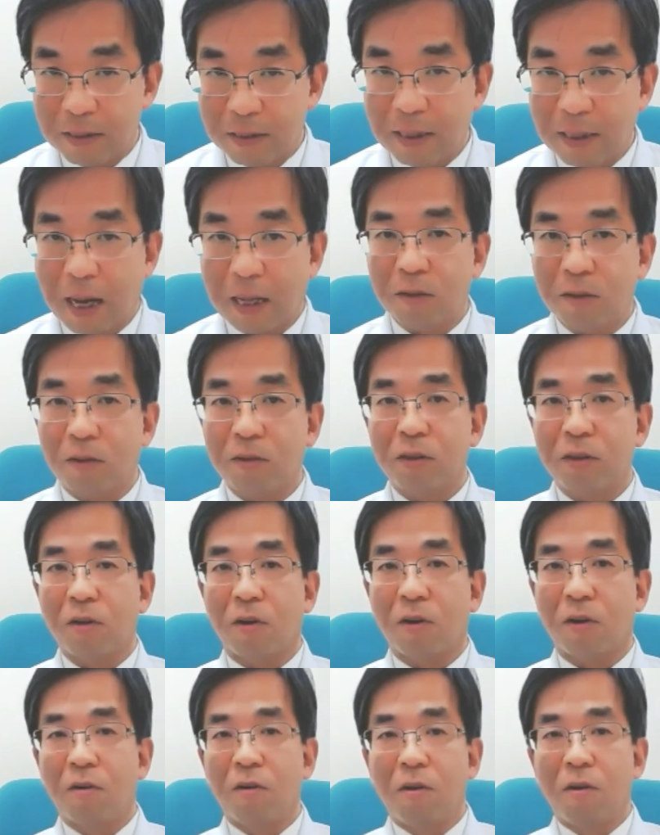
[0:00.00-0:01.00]
and
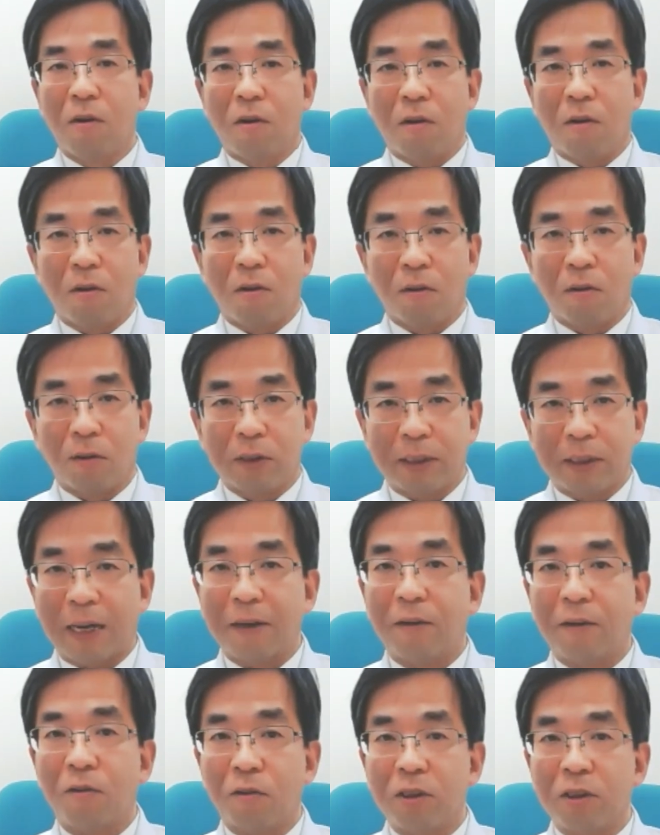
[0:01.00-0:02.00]
also
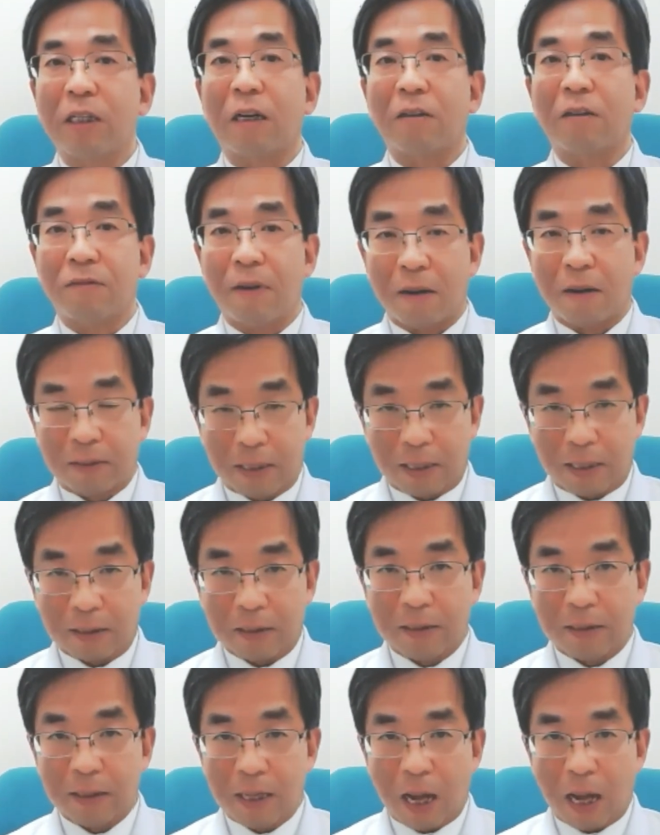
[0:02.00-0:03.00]
psychological factors,
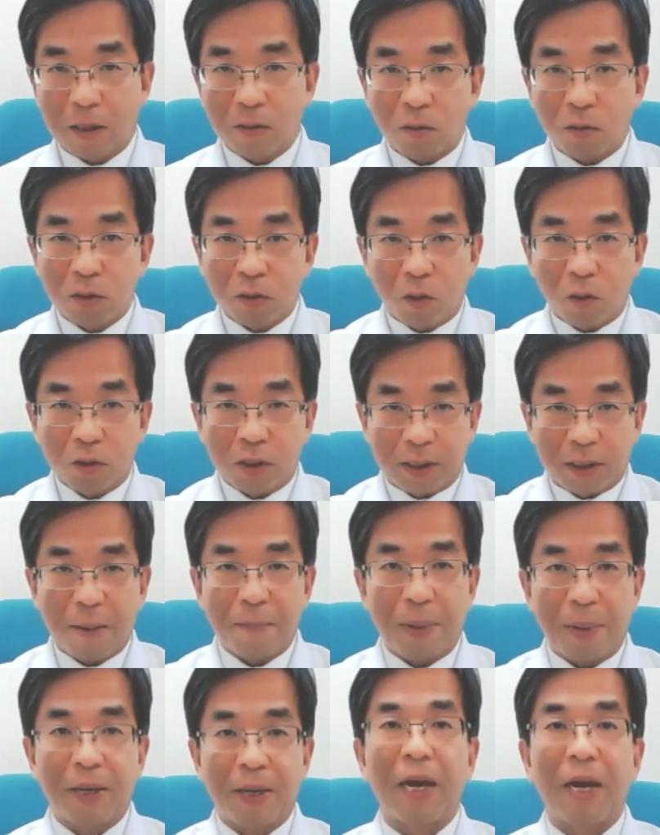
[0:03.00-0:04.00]
and also their
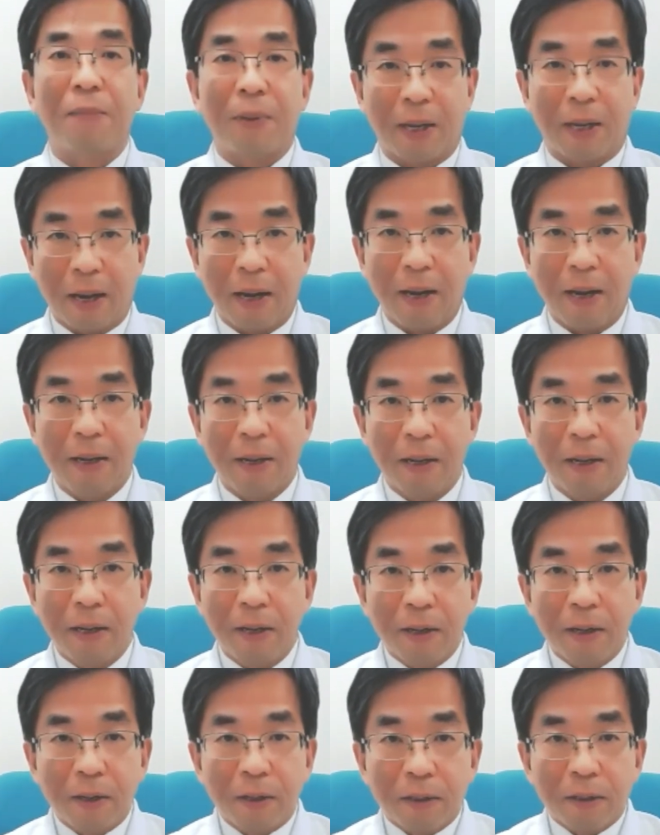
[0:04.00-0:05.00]
behavior.
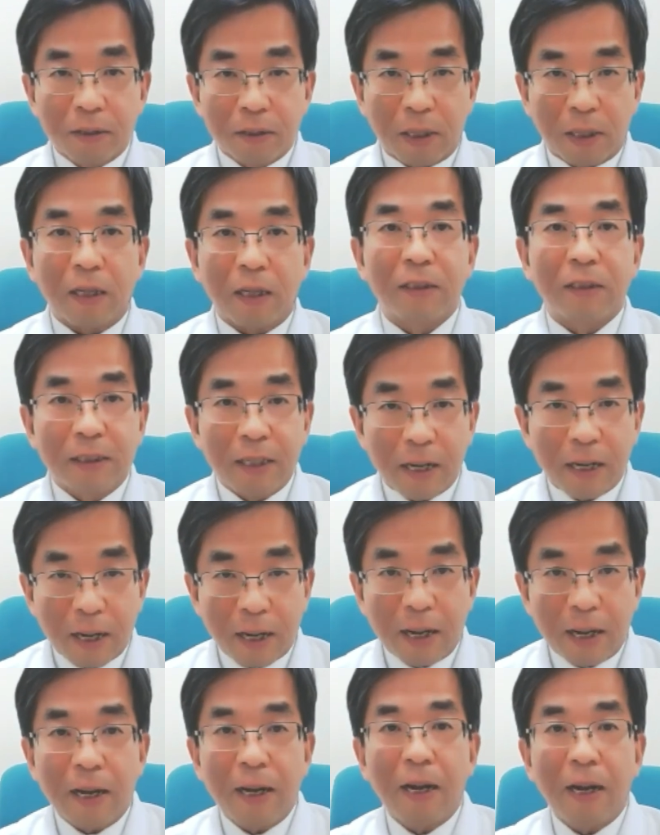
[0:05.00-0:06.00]
That
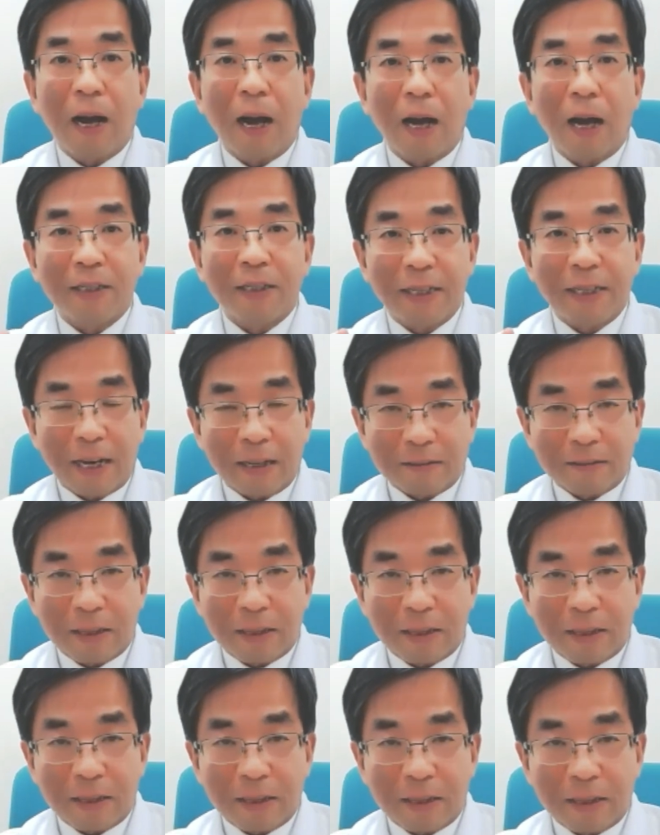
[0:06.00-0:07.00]
their
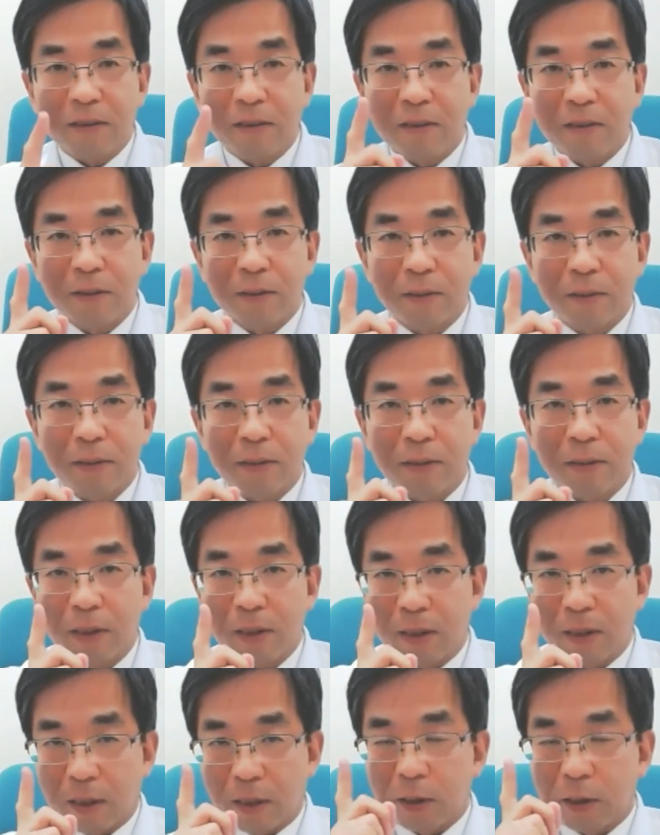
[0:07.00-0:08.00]
characteristic
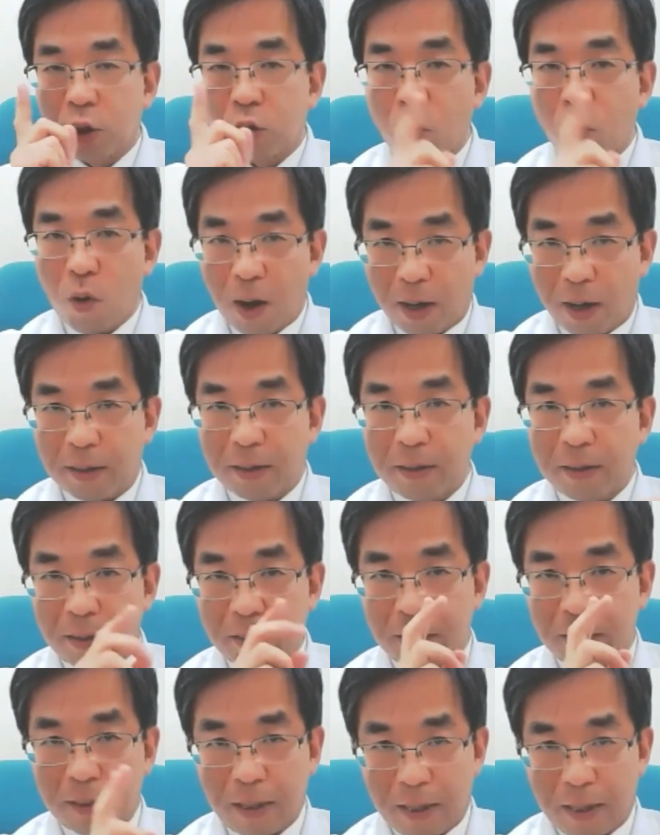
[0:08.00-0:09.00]
store
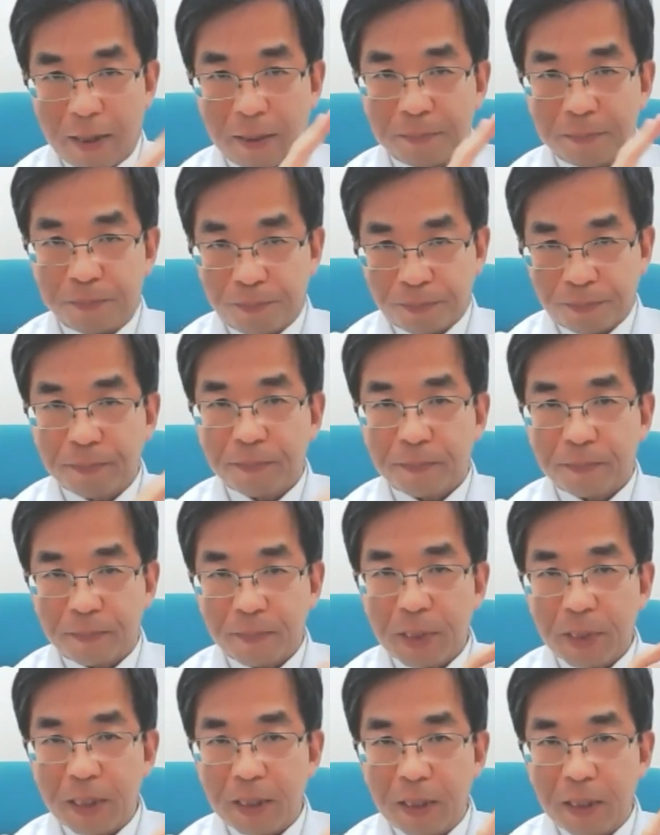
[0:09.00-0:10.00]
the
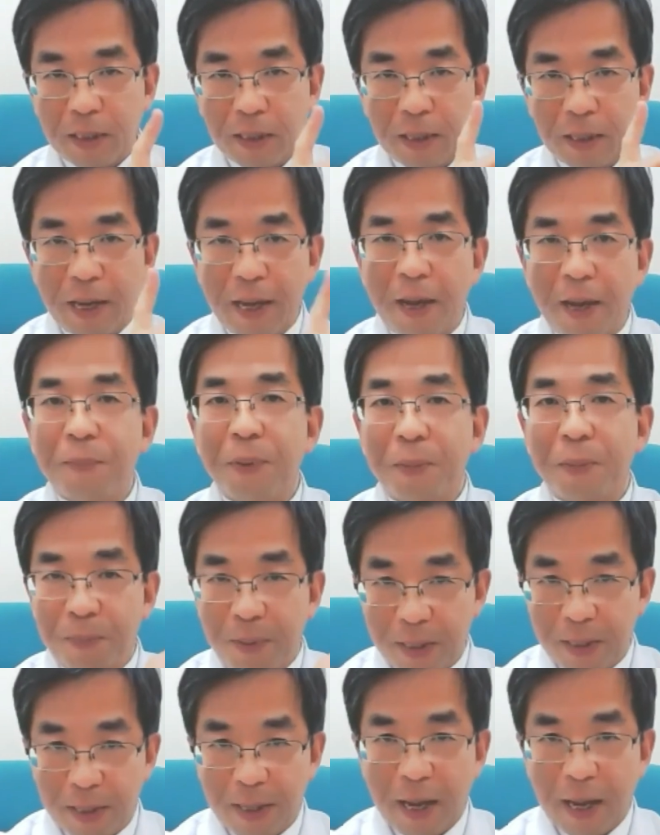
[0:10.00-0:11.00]
APP
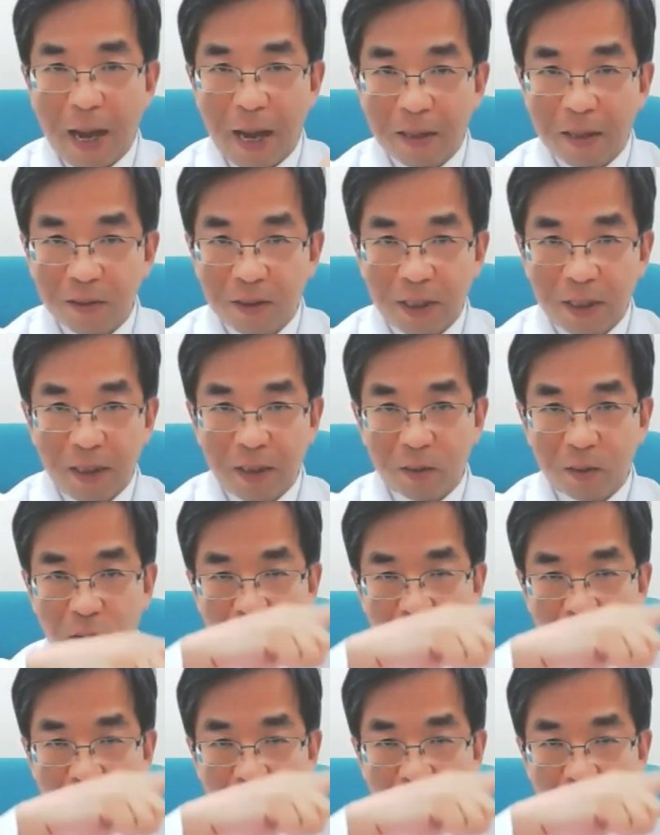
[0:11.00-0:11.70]
and the